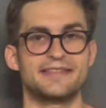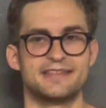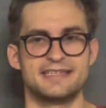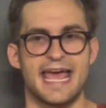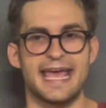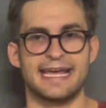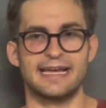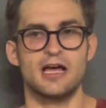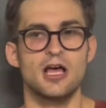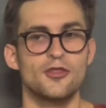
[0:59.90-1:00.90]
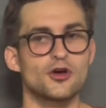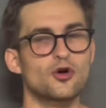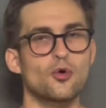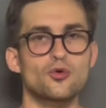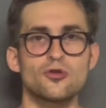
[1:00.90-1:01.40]
the day, the
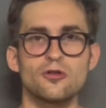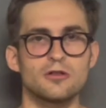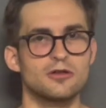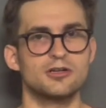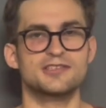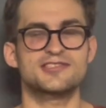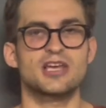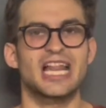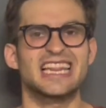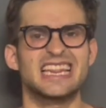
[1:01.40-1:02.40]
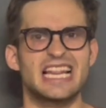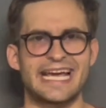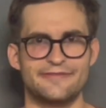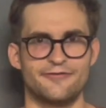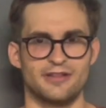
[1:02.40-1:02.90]
coral looks
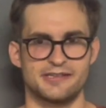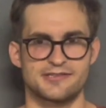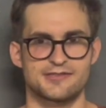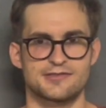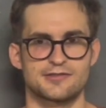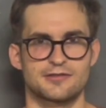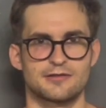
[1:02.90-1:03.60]
lifeless.